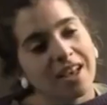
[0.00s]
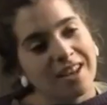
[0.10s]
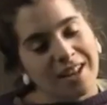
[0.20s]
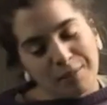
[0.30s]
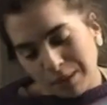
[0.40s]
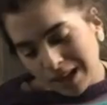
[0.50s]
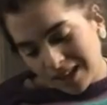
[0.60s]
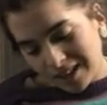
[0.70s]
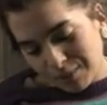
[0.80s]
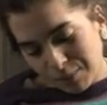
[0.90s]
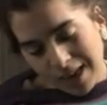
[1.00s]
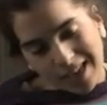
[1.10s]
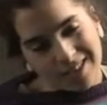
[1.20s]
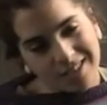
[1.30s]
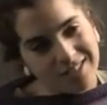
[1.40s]
and I play in a
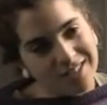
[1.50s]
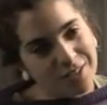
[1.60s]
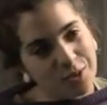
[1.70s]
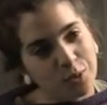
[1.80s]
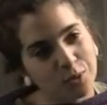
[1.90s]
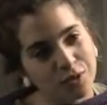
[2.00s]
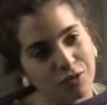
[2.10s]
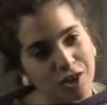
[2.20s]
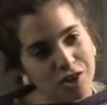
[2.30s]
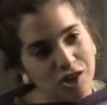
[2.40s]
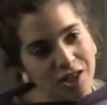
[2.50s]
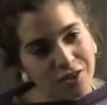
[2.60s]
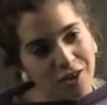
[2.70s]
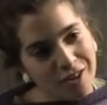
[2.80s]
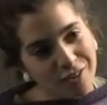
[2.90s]
band called Freshly
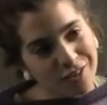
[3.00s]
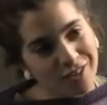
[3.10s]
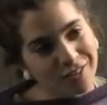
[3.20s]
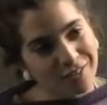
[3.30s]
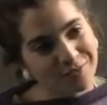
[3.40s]
Ground.